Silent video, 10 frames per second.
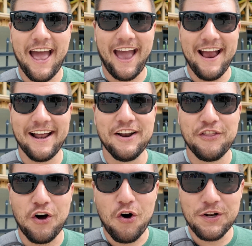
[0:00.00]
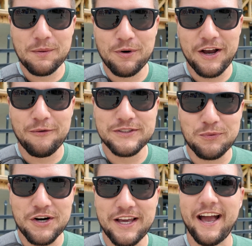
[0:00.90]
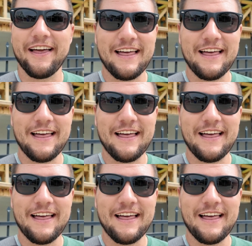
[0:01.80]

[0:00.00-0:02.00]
and the holding brake was working.